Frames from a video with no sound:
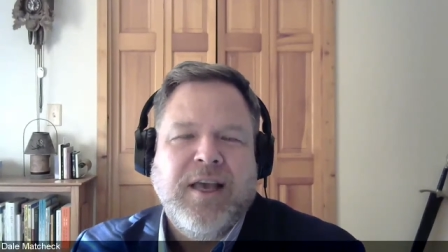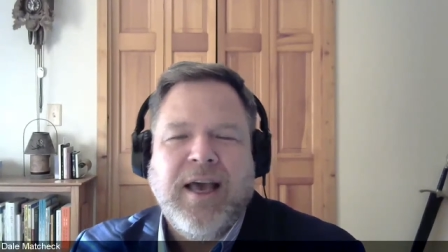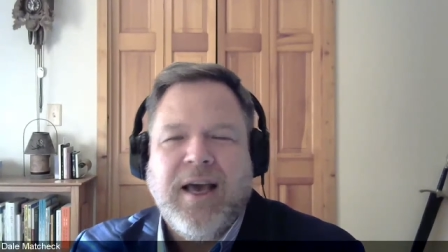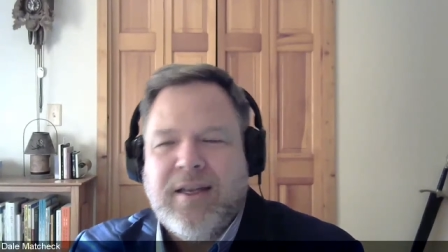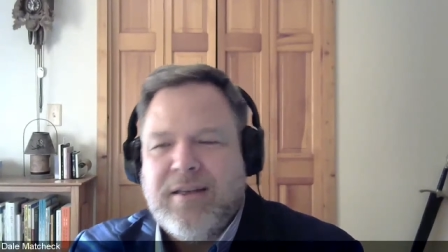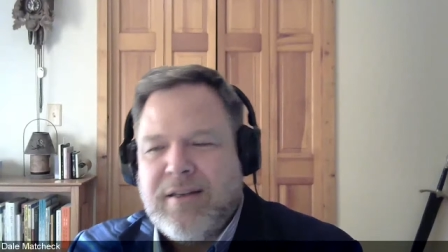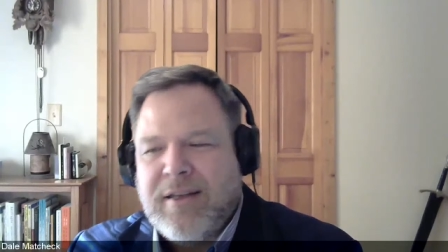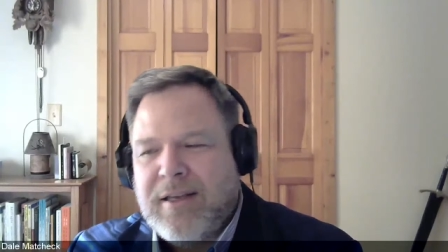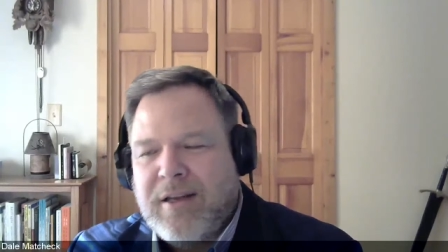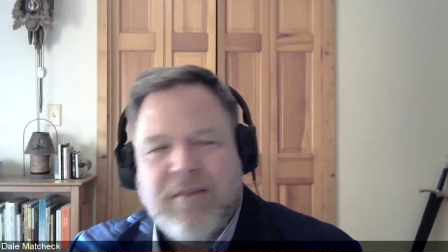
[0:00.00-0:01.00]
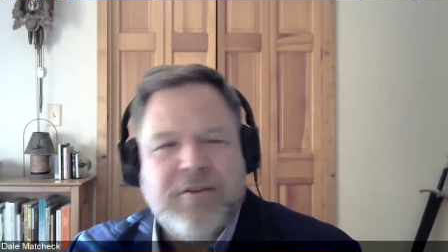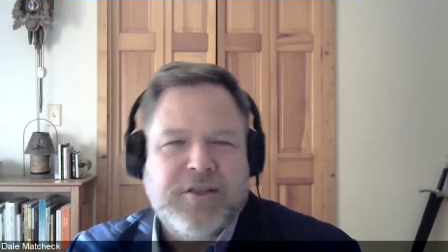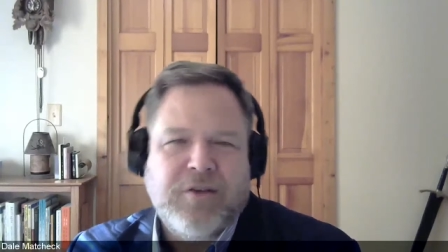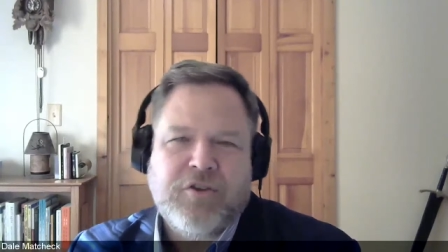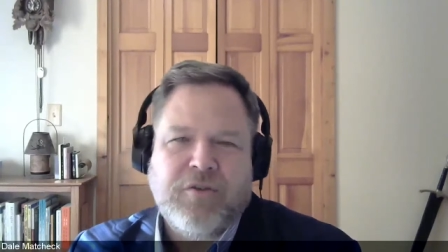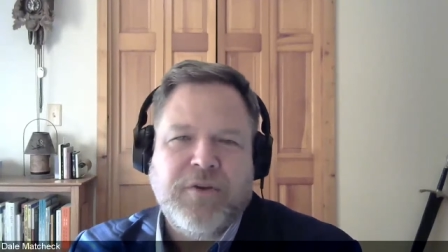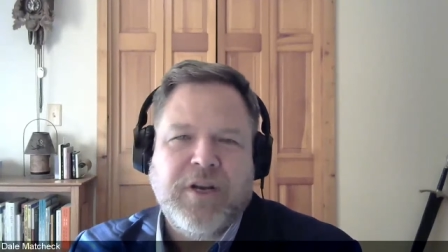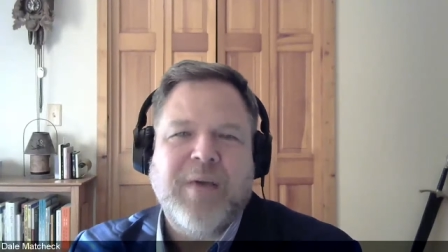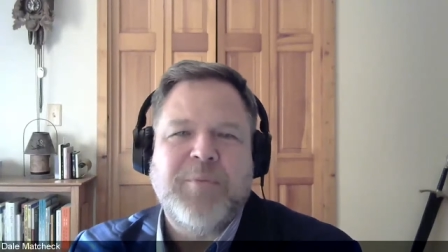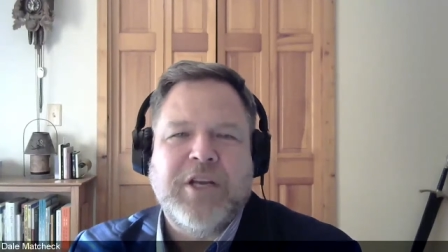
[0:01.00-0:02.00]
and, and other social
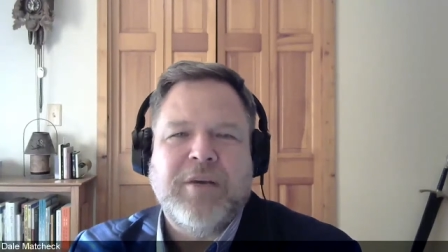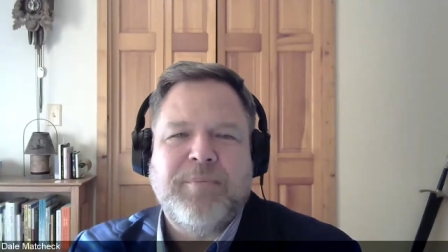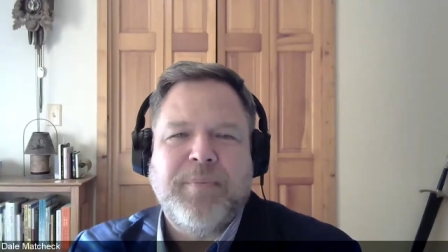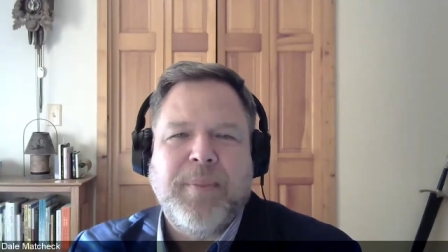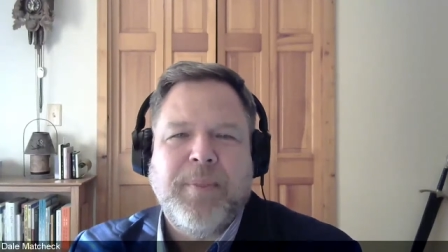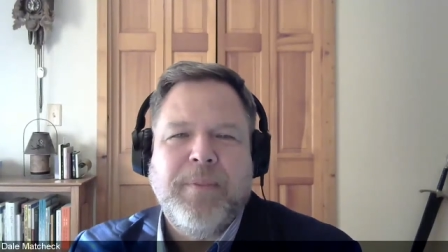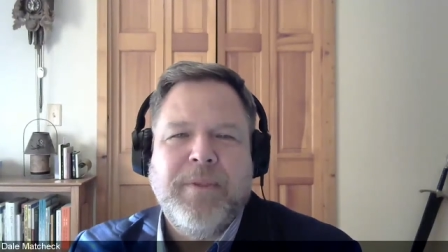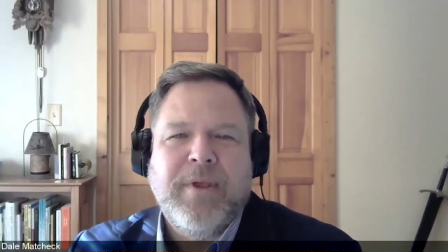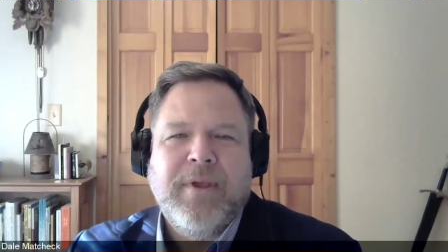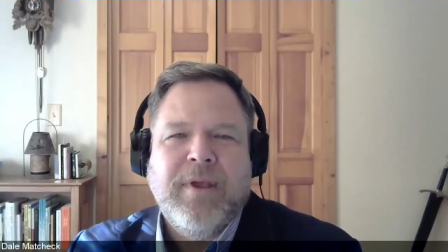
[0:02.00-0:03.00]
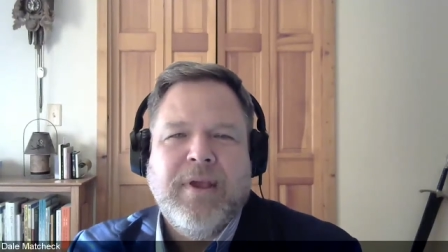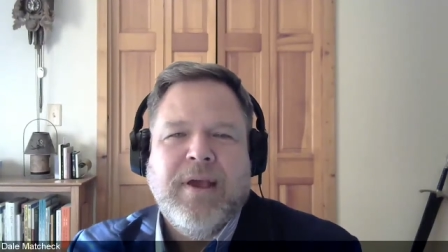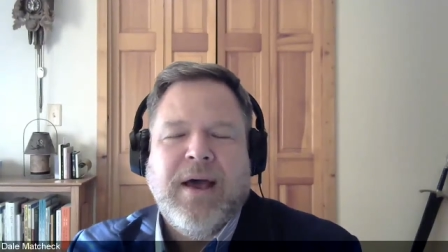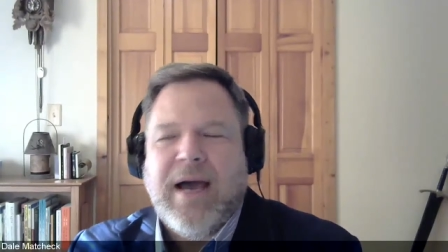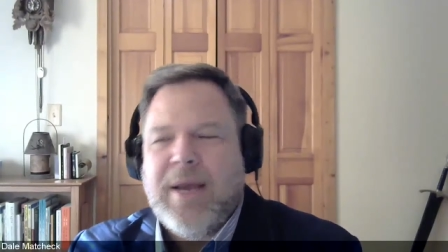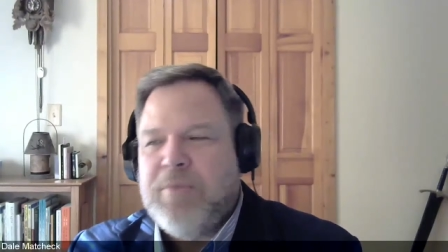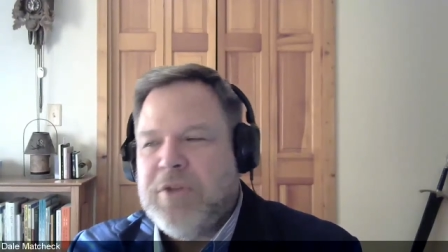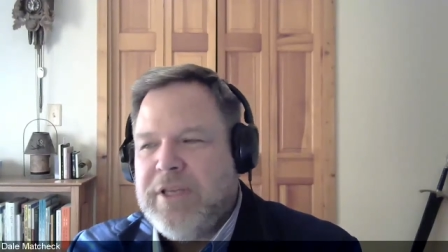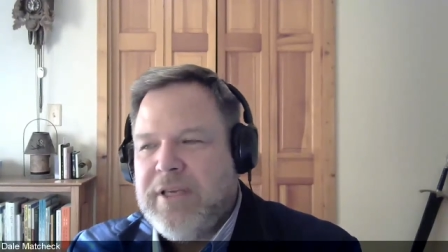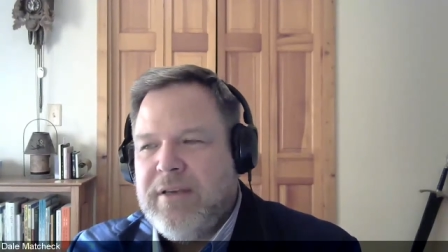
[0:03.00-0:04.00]
phenomena. I
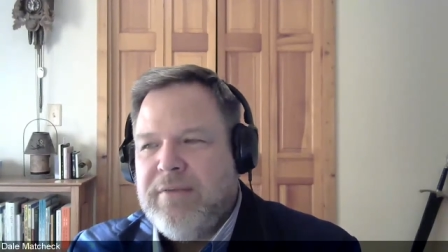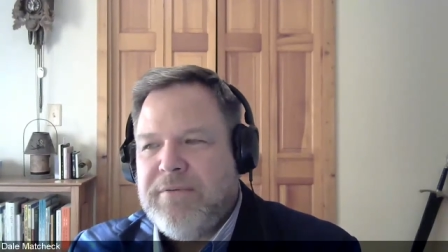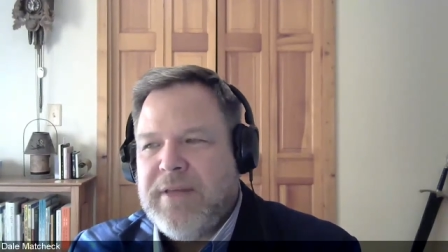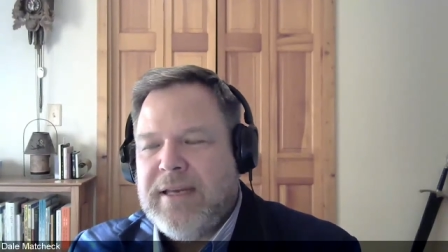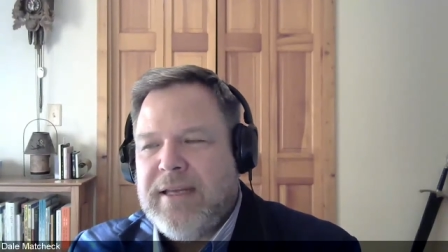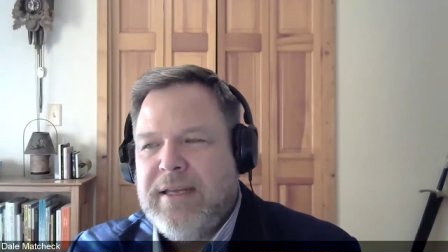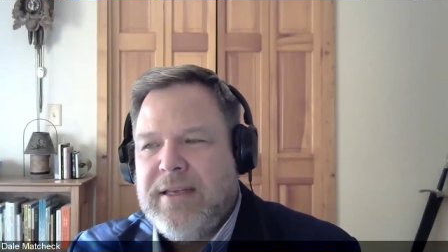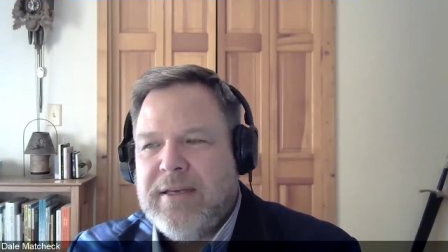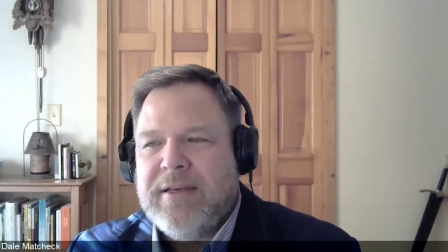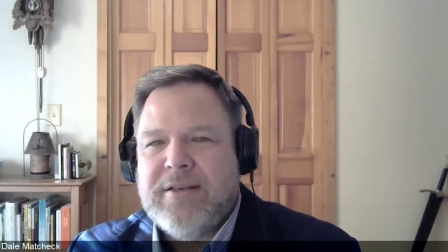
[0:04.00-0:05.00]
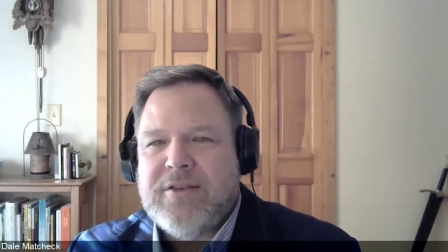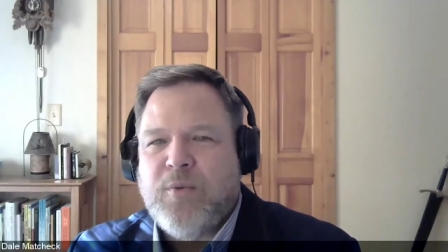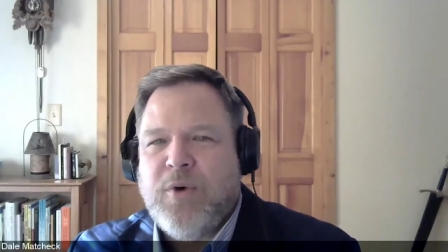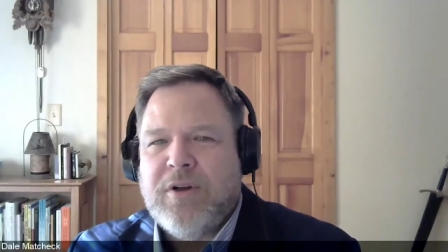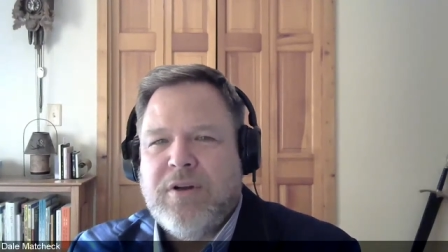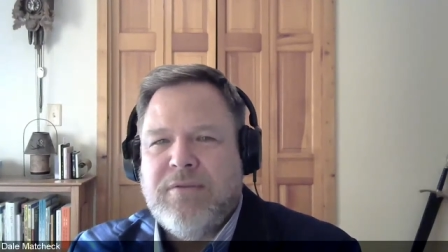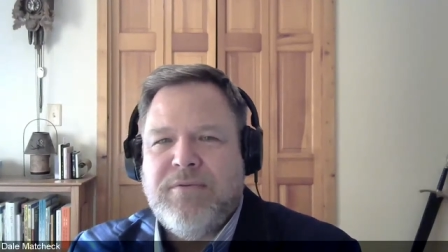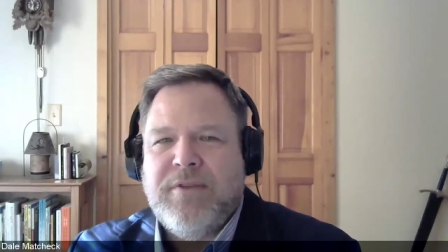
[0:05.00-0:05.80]
believe that he is one of